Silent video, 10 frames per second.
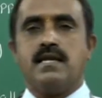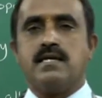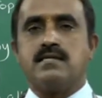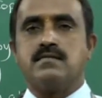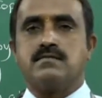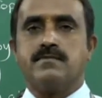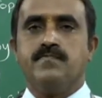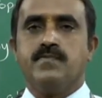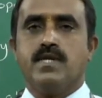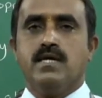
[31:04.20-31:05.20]
can exist.
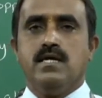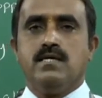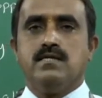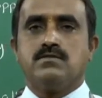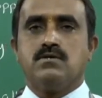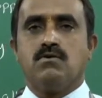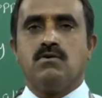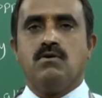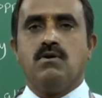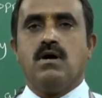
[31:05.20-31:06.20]

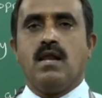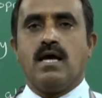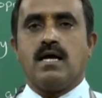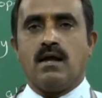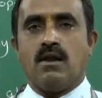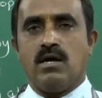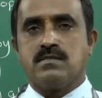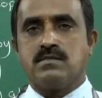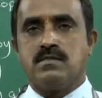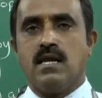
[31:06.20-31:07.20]
So like alloy
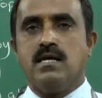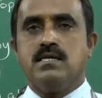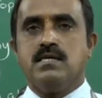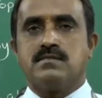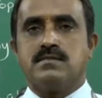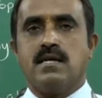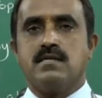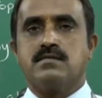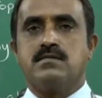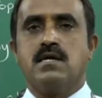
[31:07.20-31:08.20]
steel,
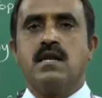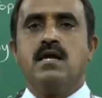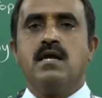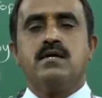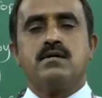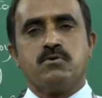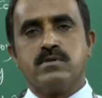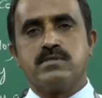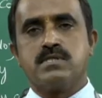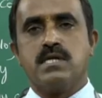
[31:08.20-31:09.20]
stainless steel,
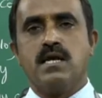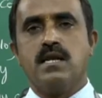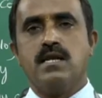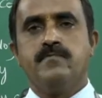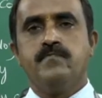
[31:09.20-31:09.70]
tool steel.